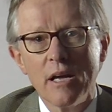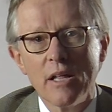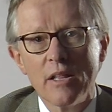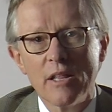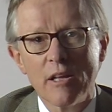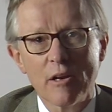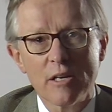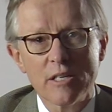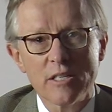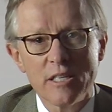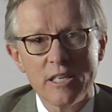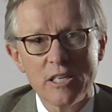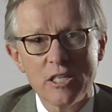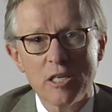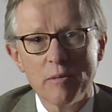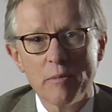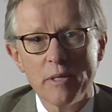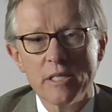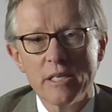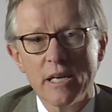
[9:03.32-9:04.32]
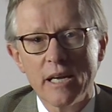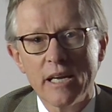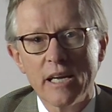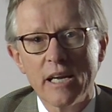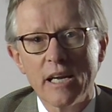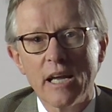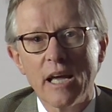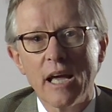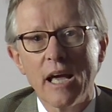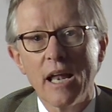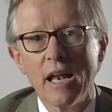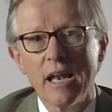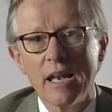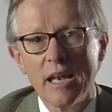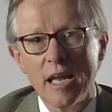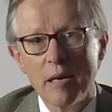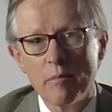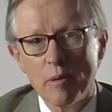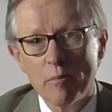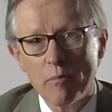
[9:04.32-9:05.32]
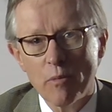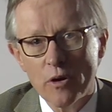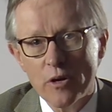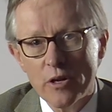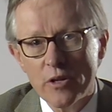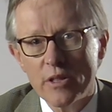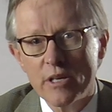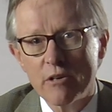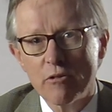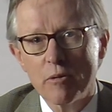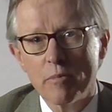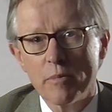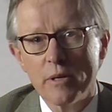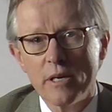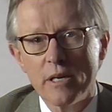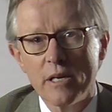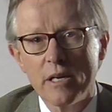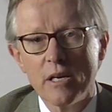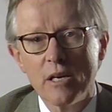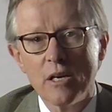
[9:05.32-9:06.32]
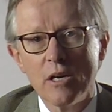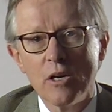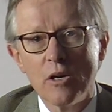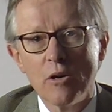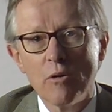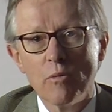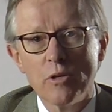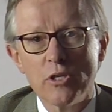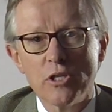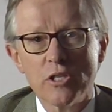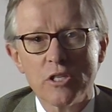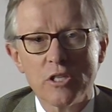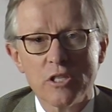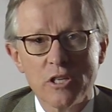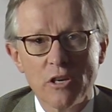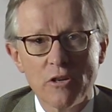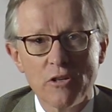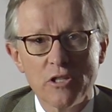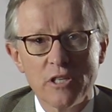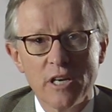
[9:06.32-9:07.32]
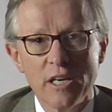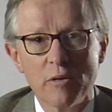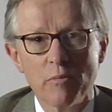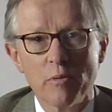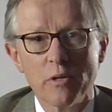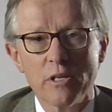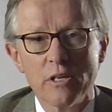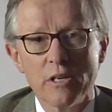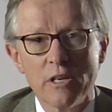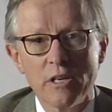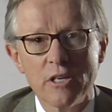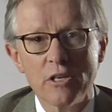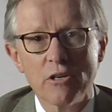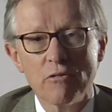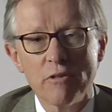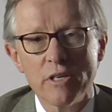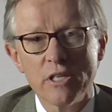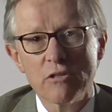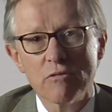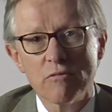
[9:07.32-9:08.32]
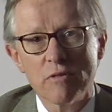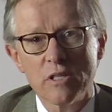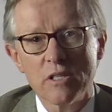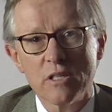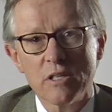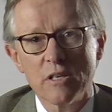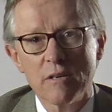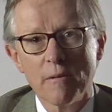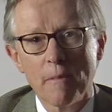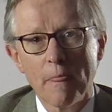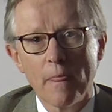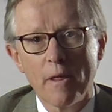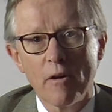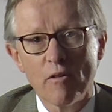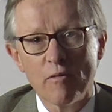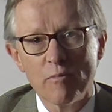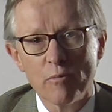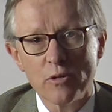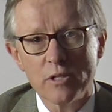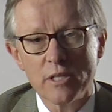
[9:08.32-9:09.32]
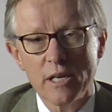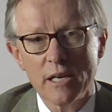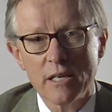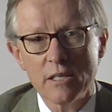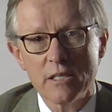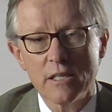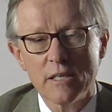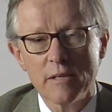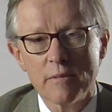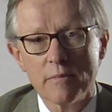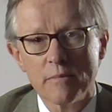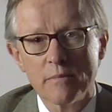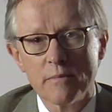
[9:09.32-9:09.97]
they'll essentially be taking LABA monotherapy, which is associated with an increased risk of mortality.